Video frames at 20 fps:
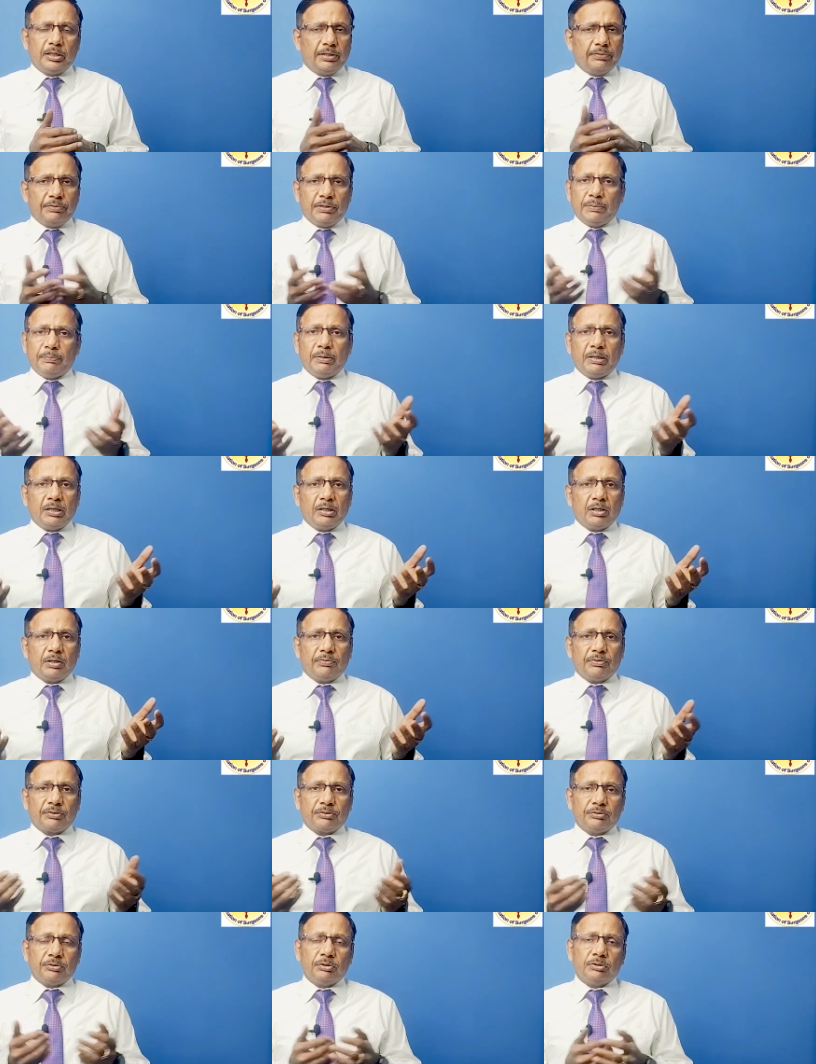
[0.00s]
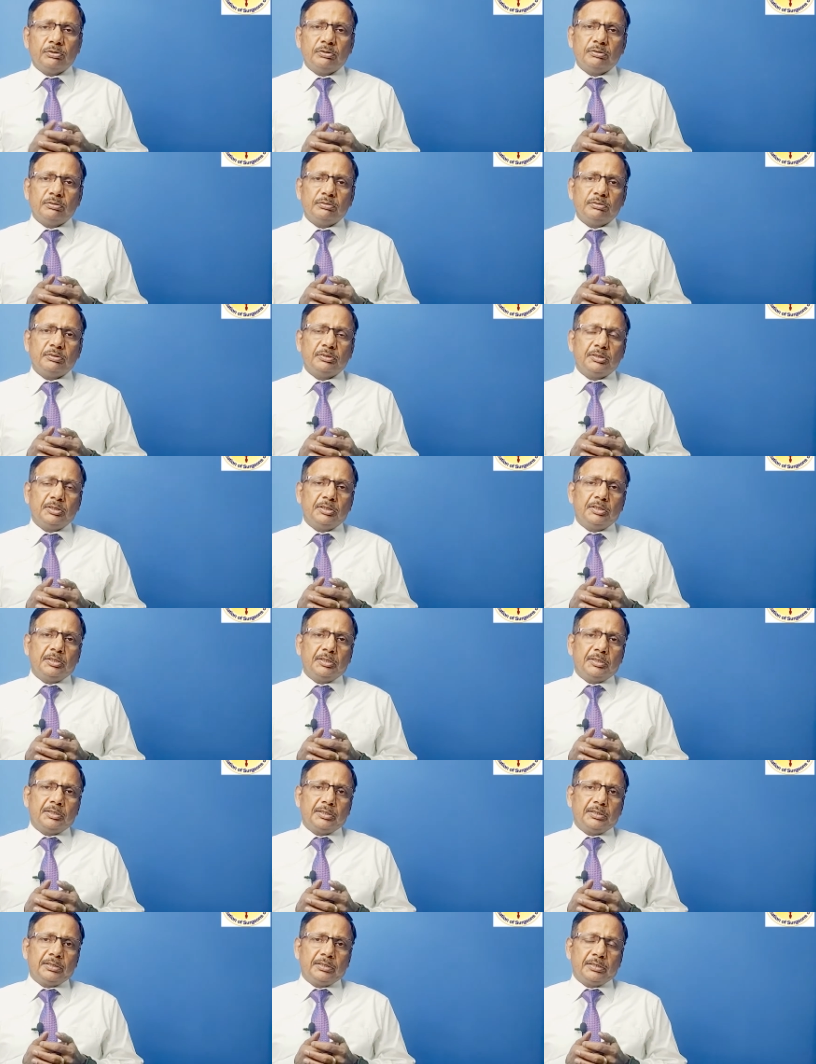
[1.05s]
Everybody of us know
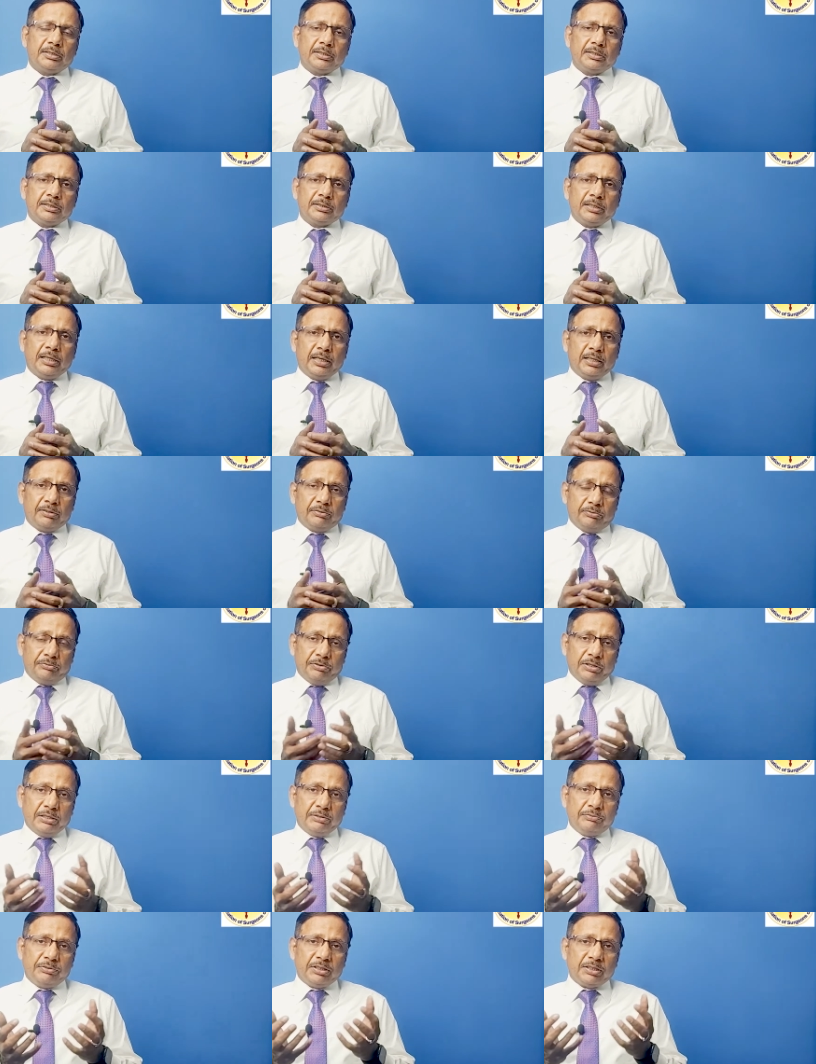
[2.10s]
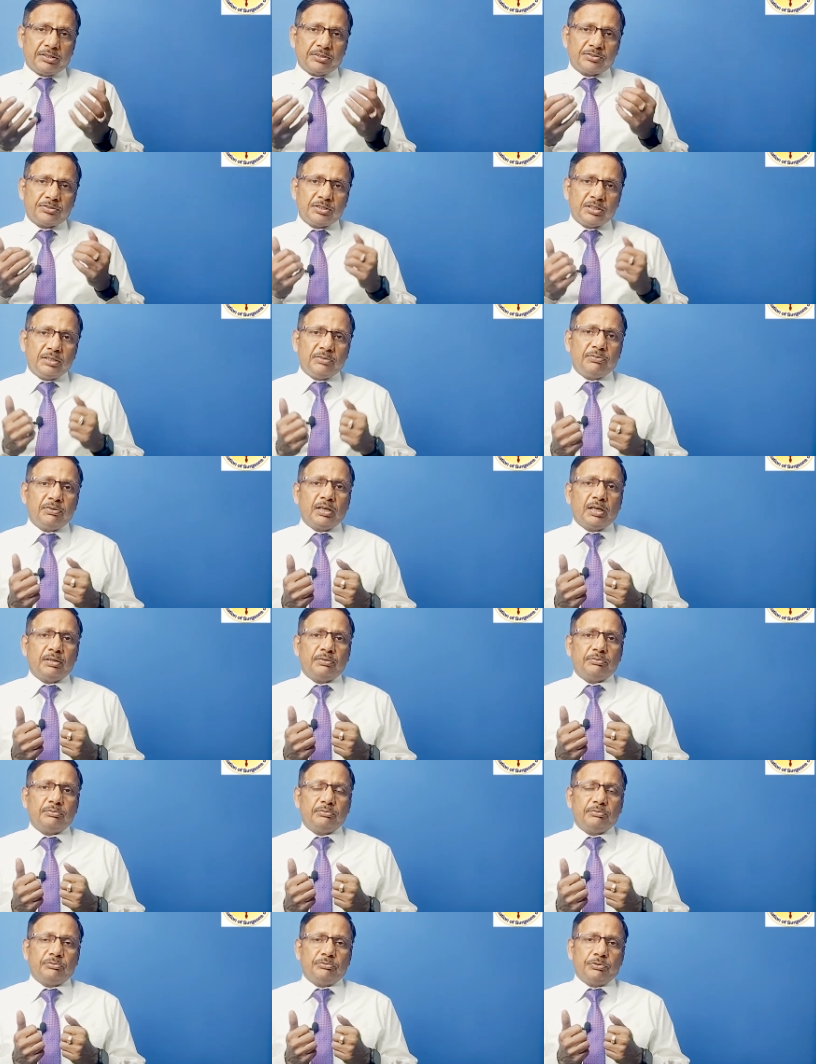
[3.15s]
that when we receive
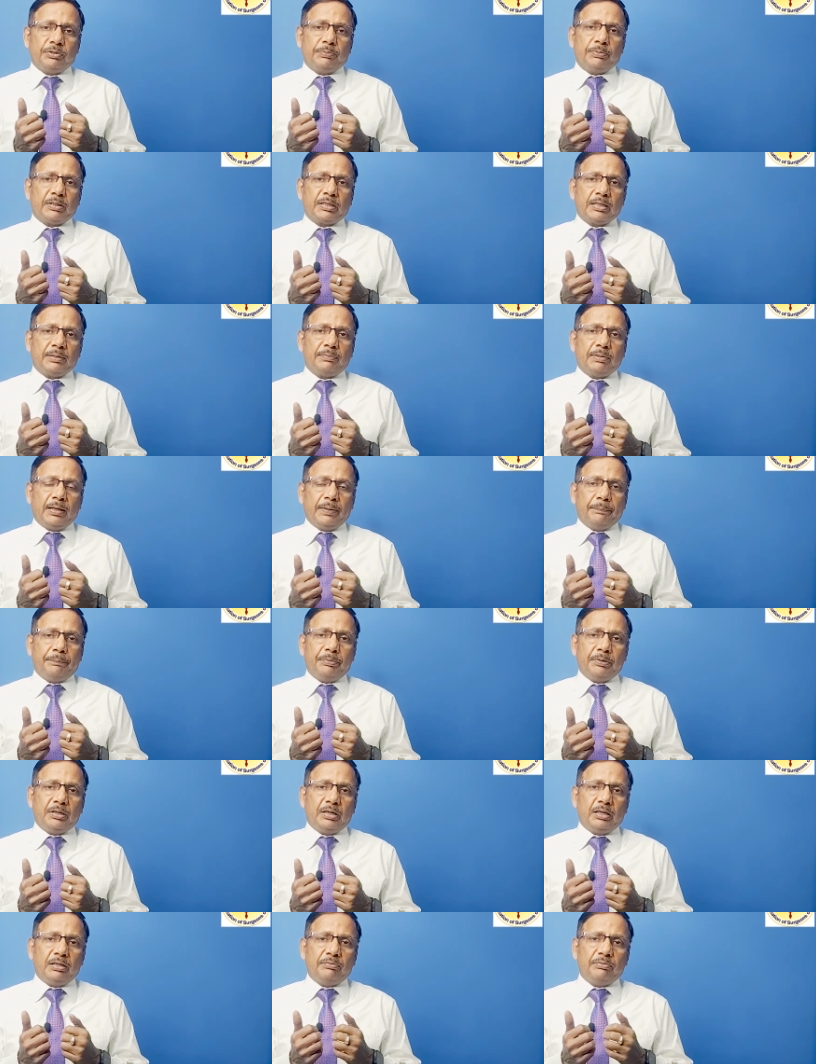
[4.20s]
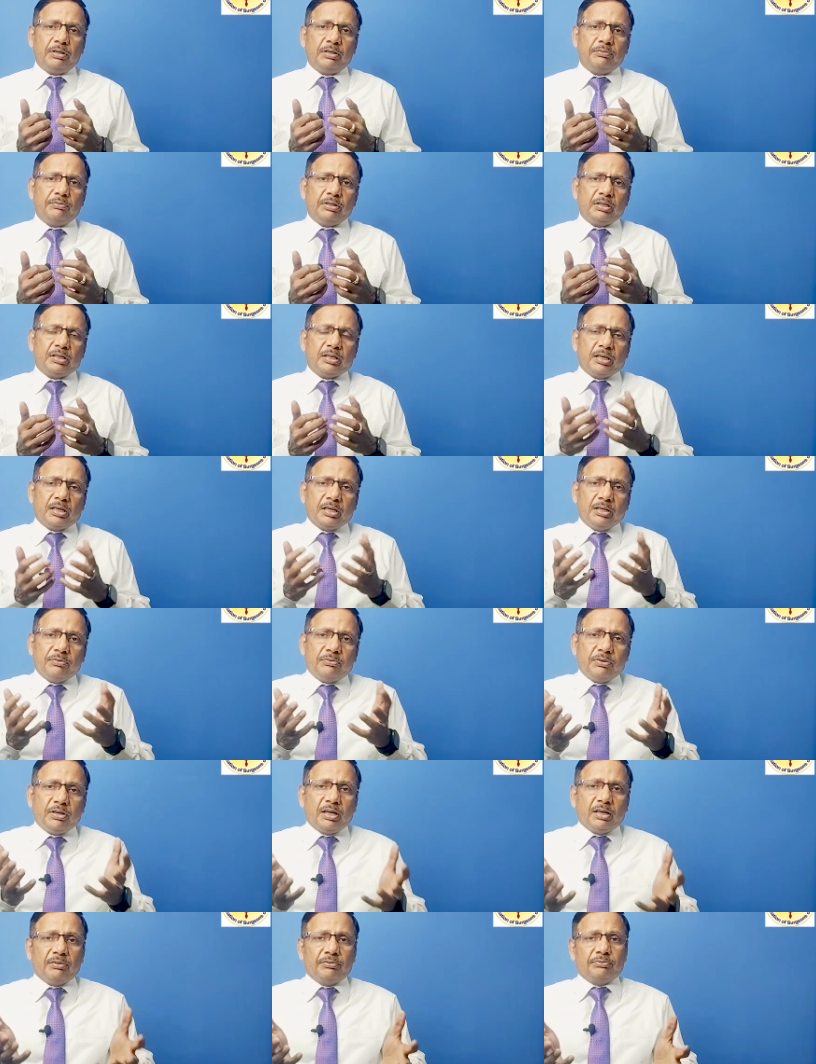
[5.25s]
love, we become happy, and when we give
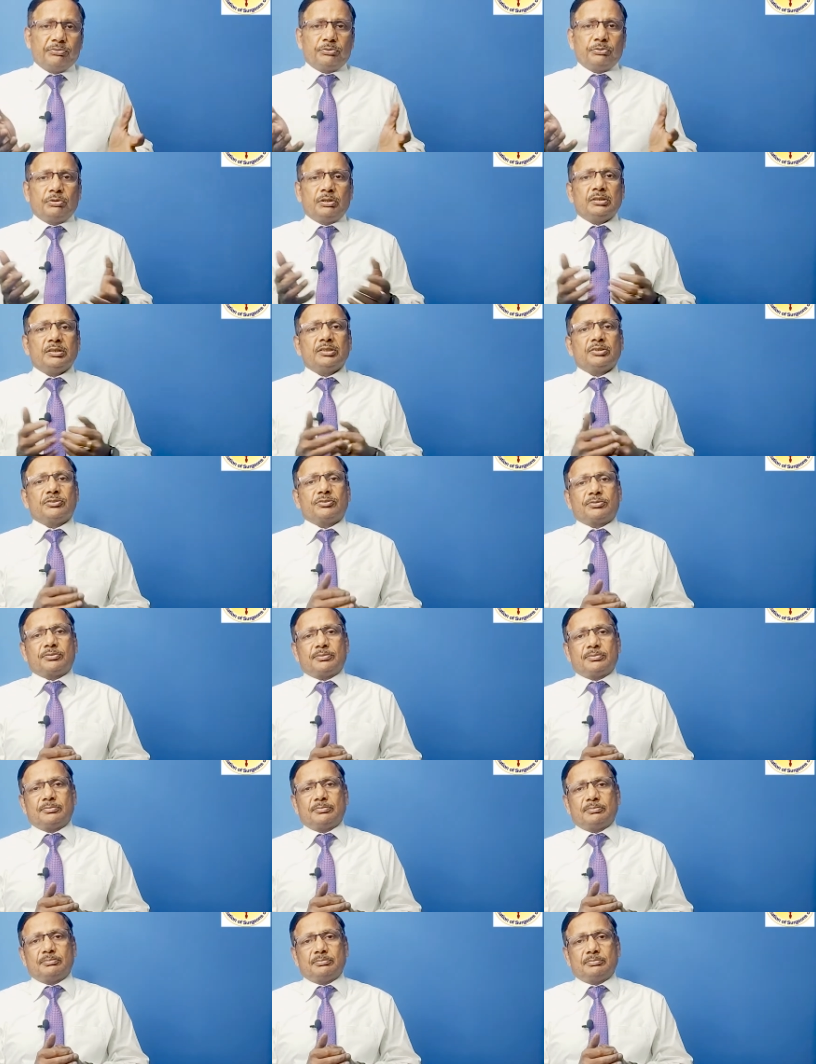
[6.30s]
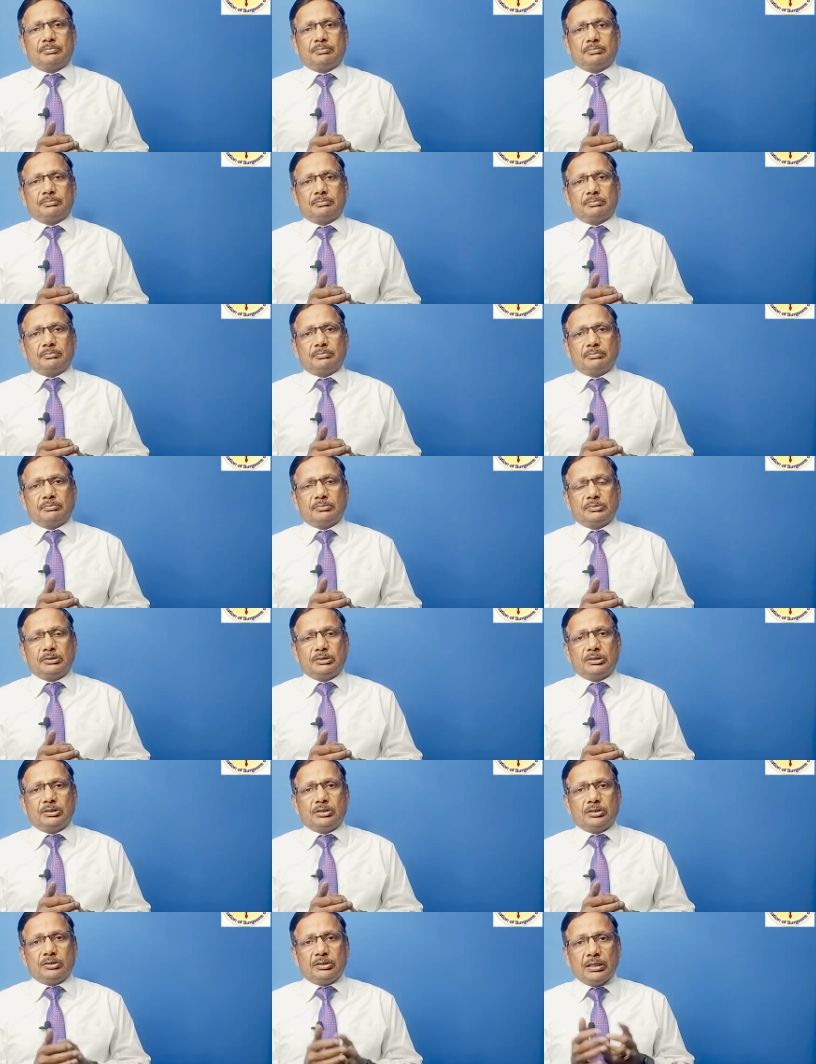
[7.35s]
love to others,
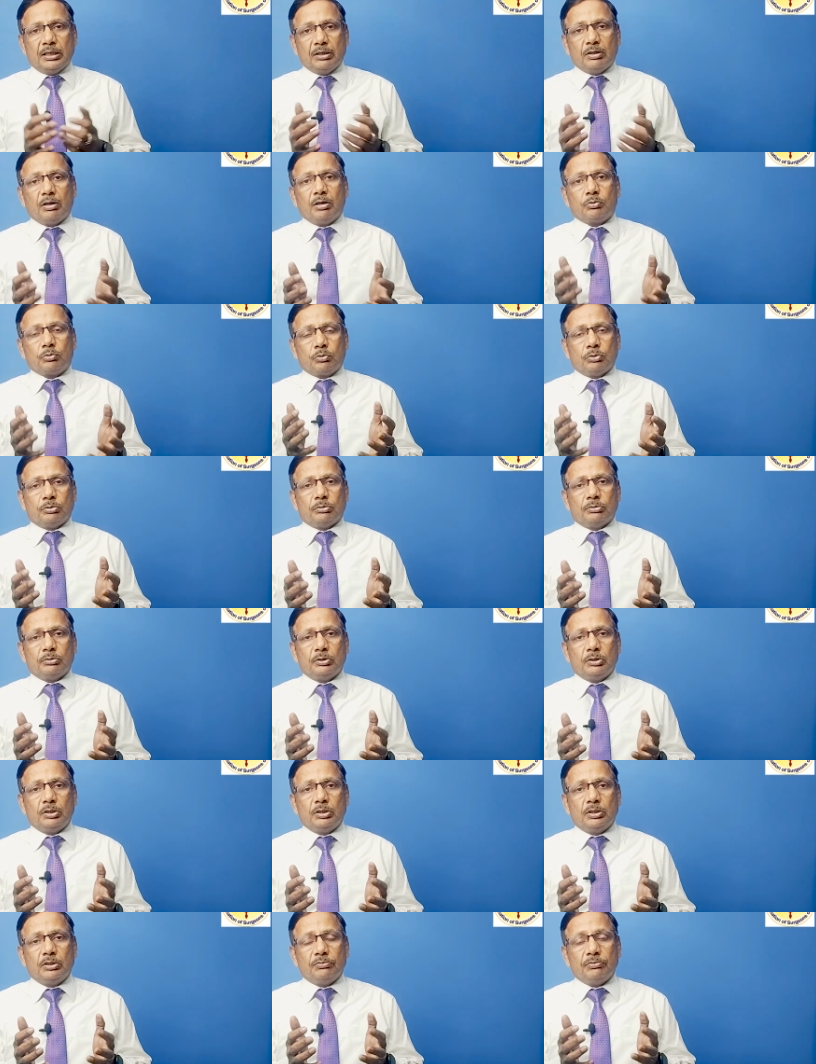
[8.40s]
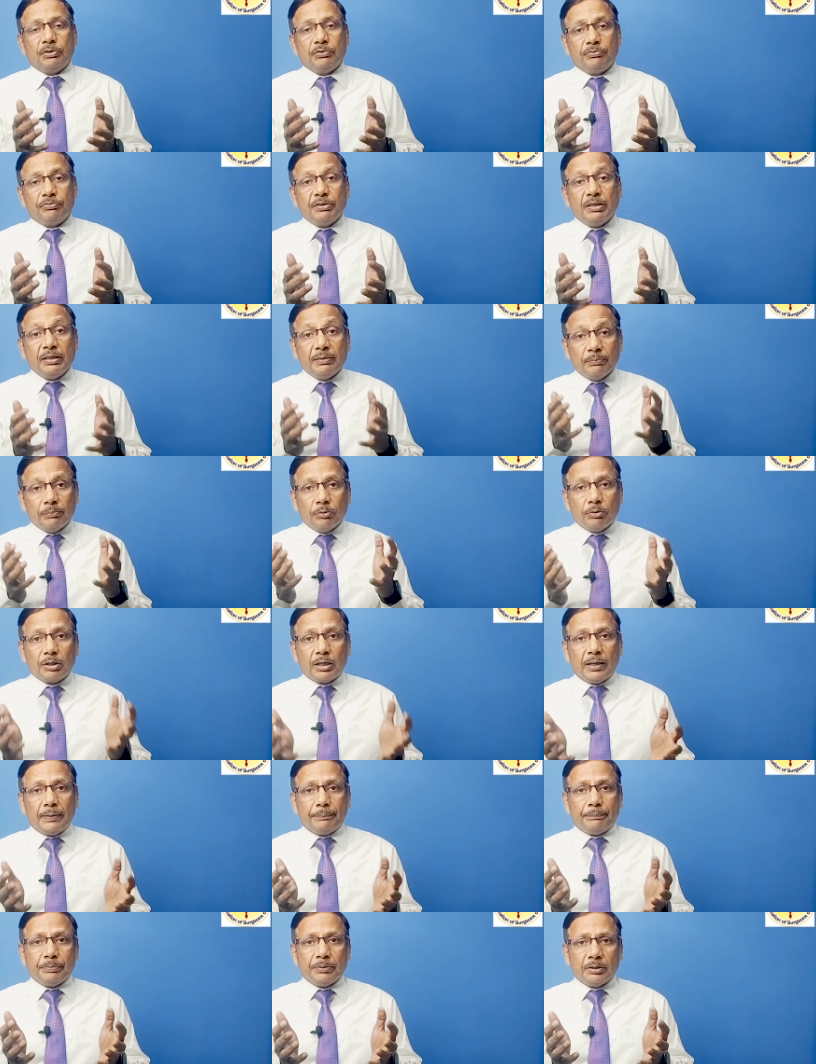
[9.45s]
then also we feel more
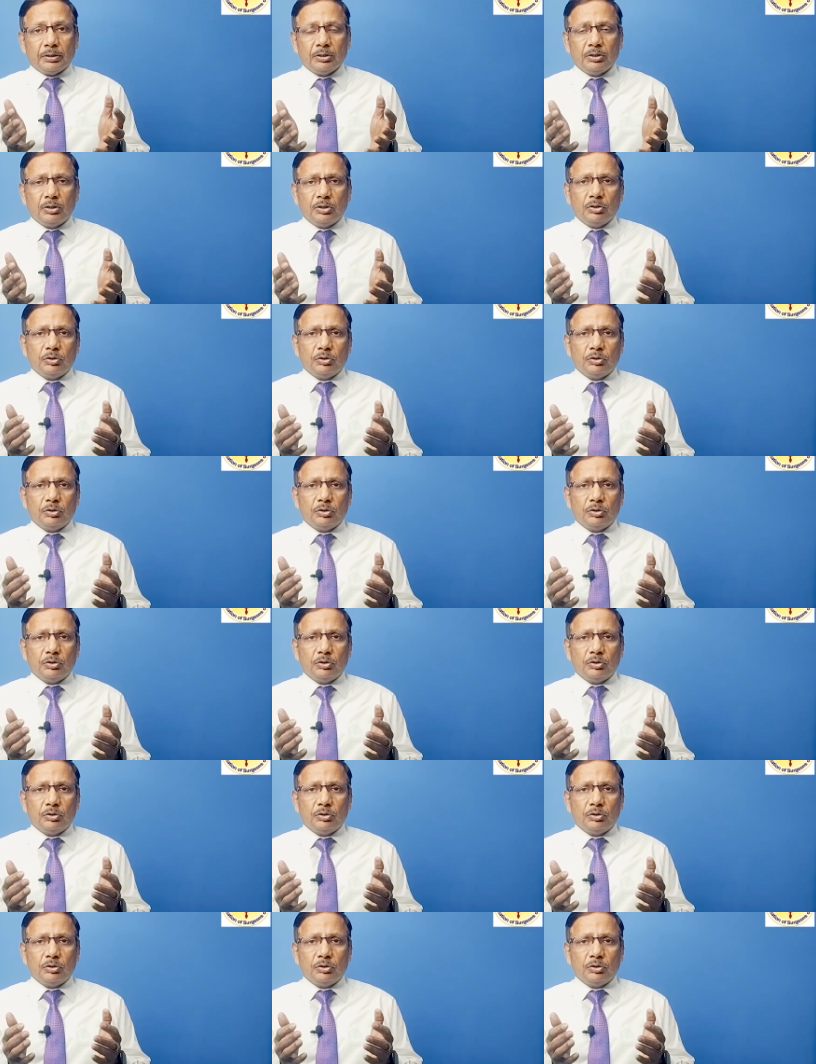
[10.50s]
happy.